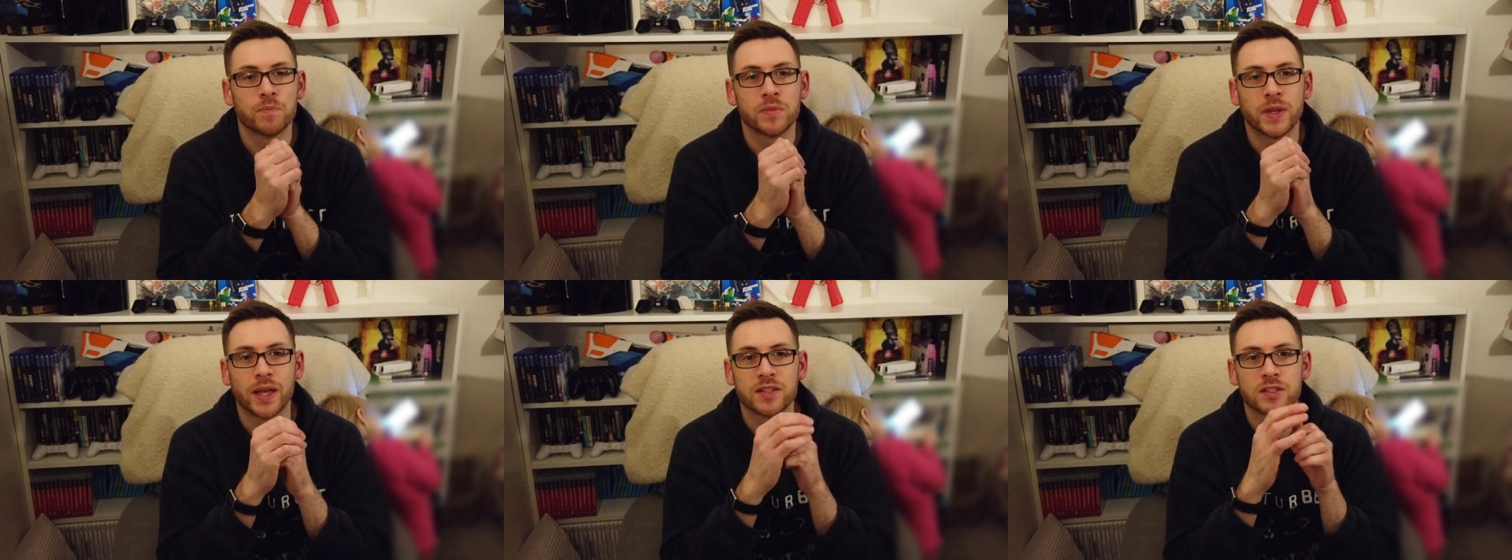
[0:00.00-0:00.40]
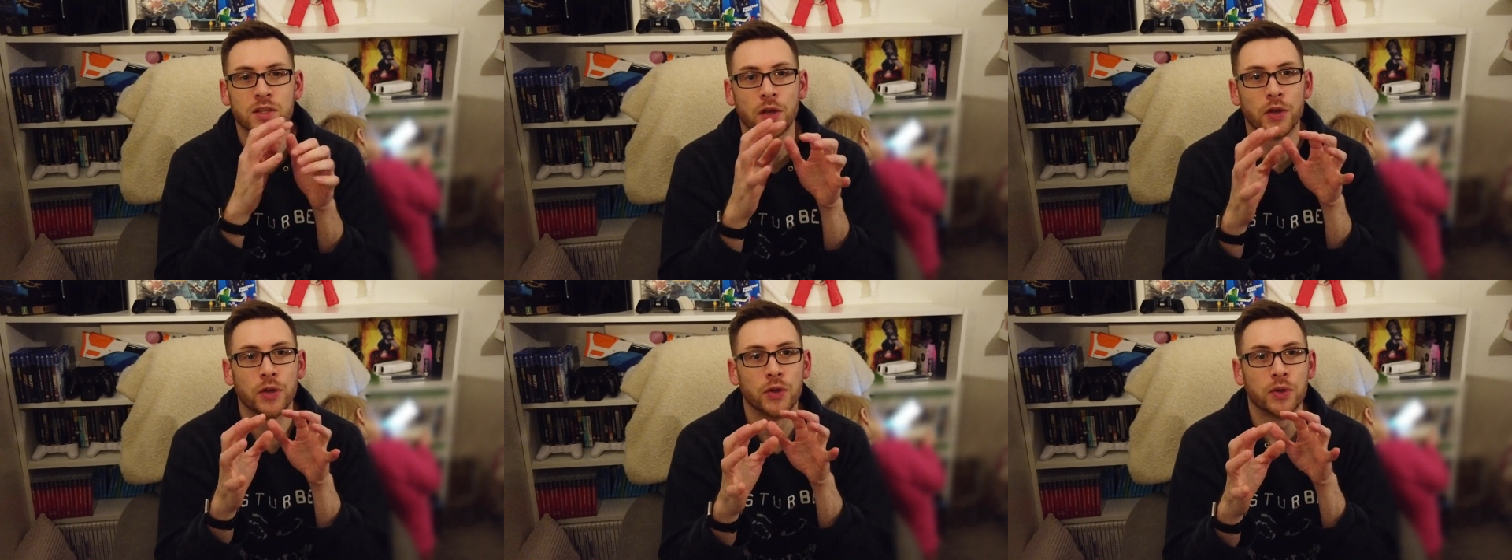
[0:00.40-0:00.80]
Yes.
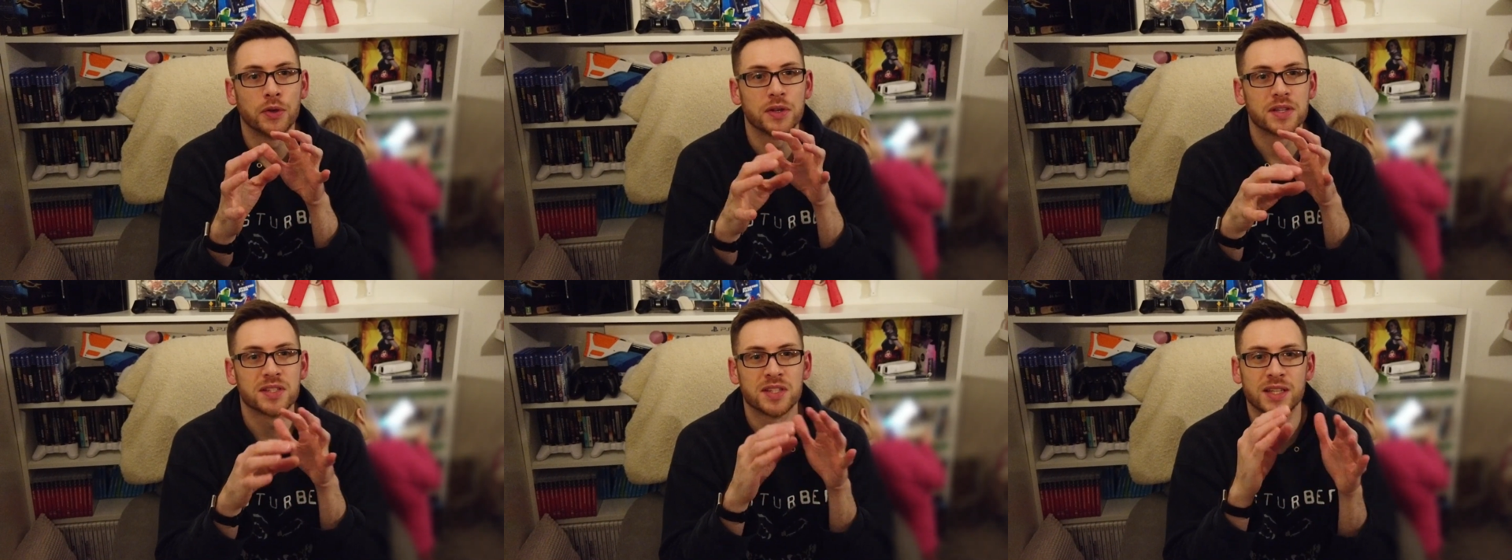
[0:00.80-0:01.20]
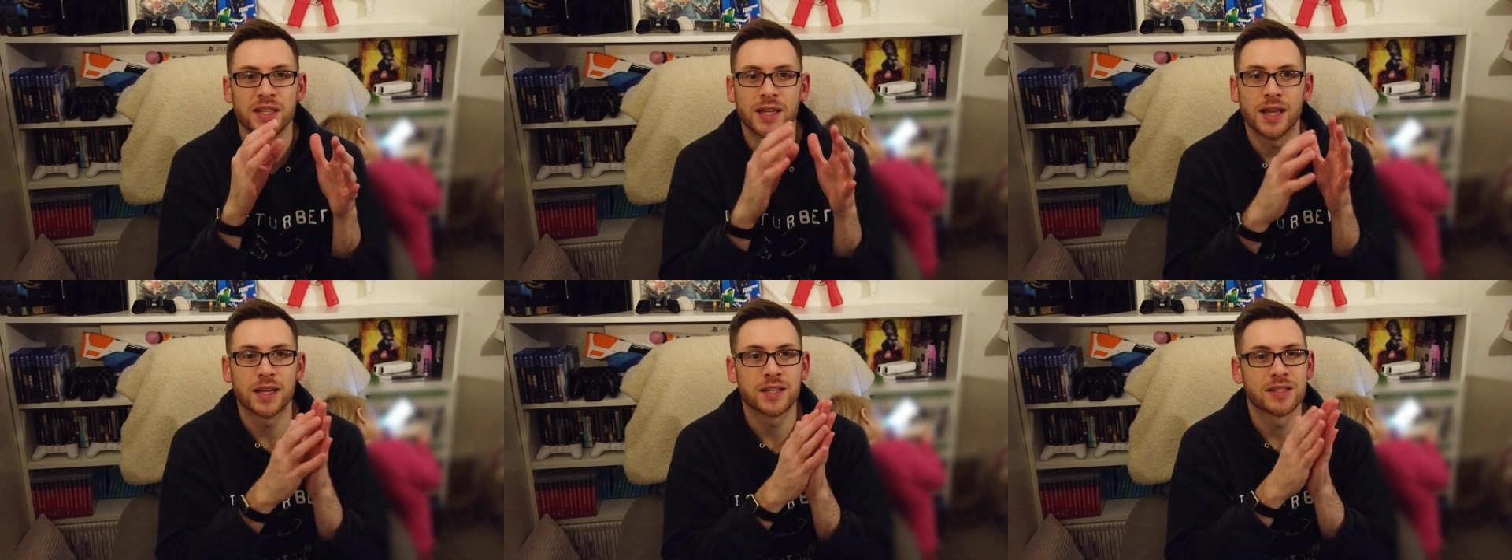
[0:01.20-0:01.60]
Anyway,
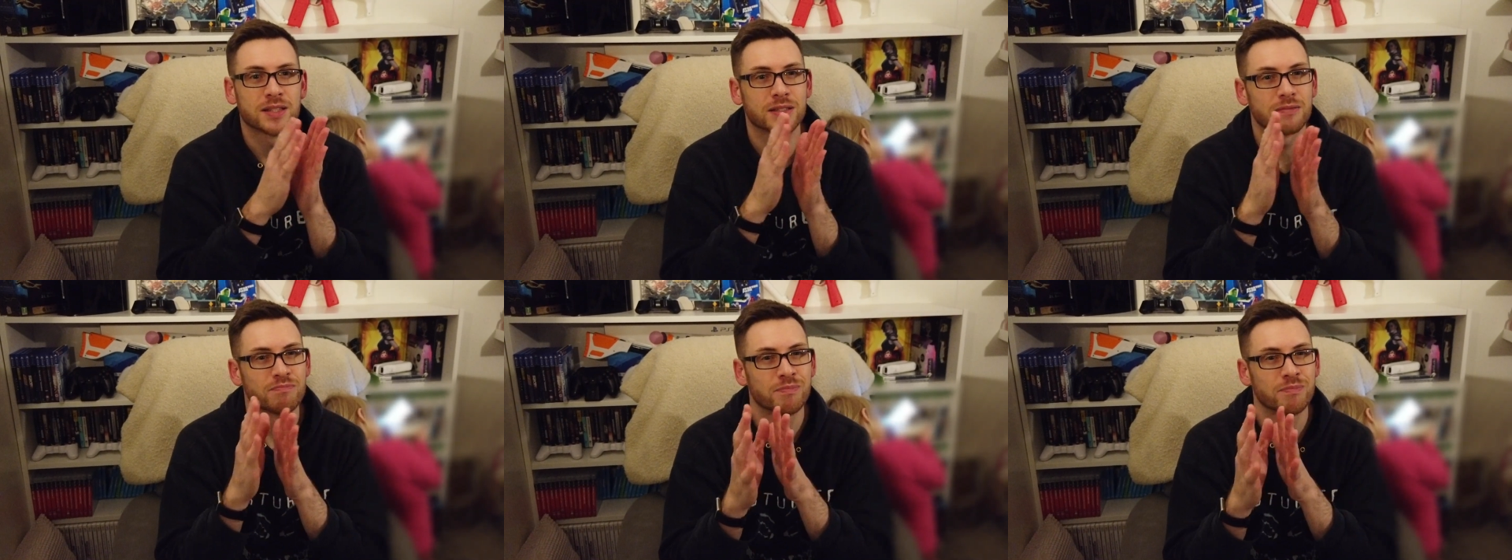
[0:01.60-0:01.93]
CX